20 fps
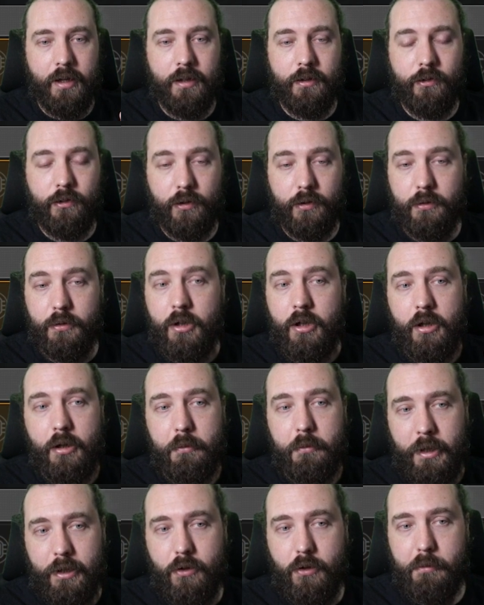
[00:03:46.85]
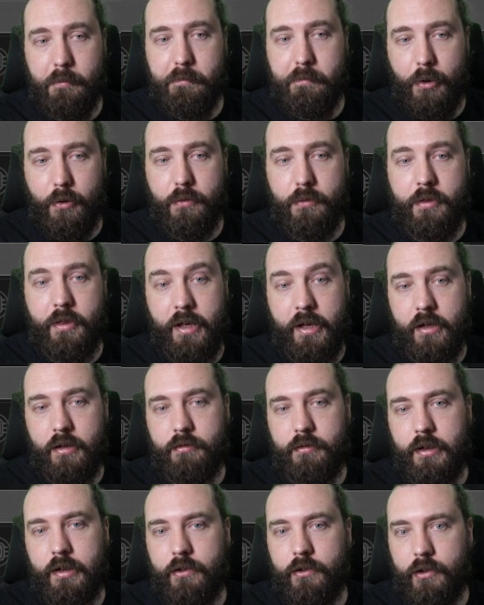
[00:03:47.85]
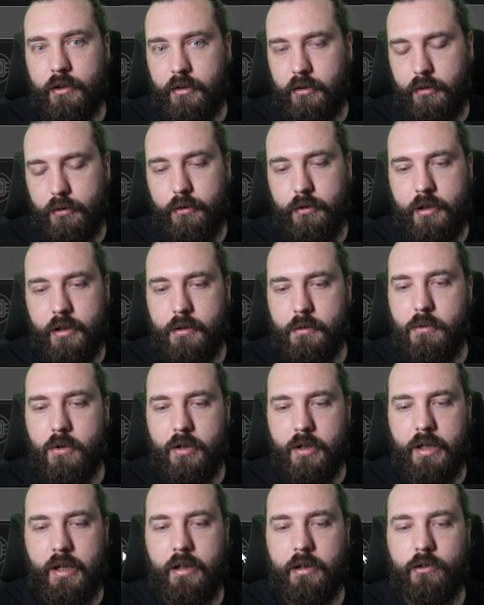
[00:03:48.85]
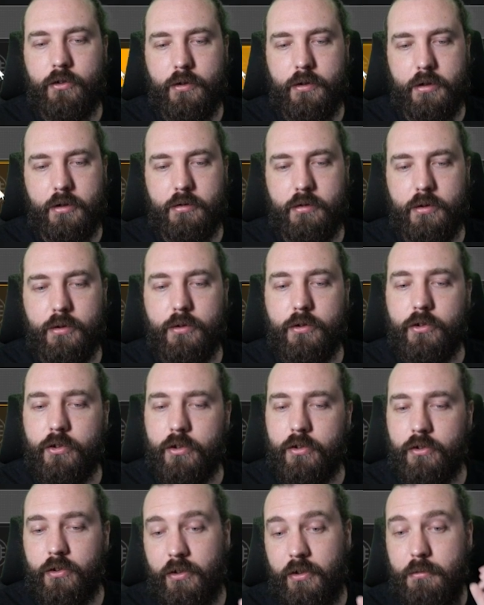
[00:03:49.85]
so pick up both hit rates, including the one against other cruisers.